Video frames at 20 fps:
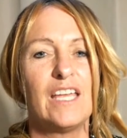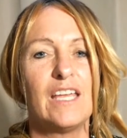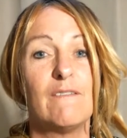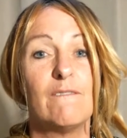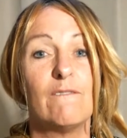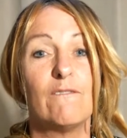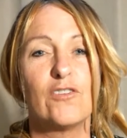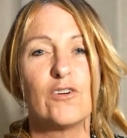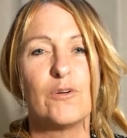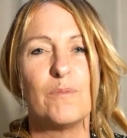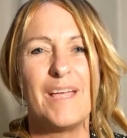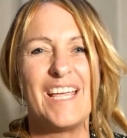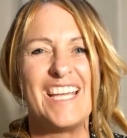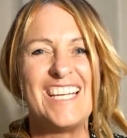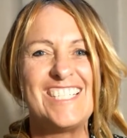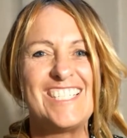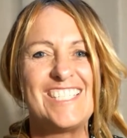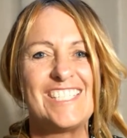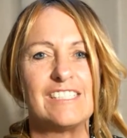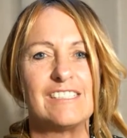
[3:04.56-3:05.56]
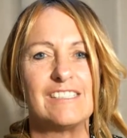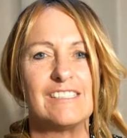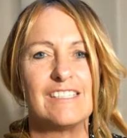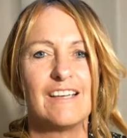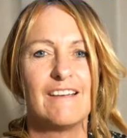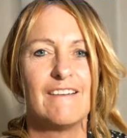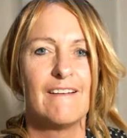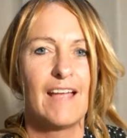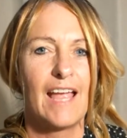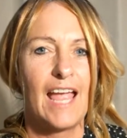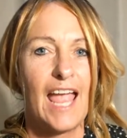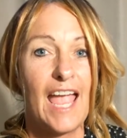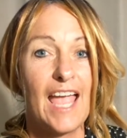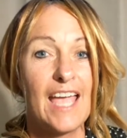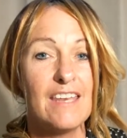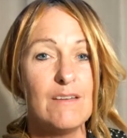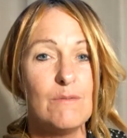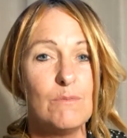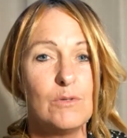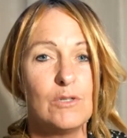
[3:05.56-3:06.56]
information,
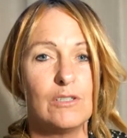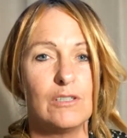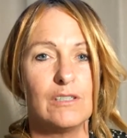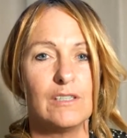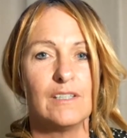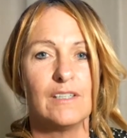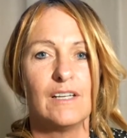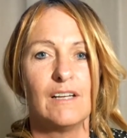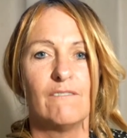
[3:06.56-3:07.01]
animal,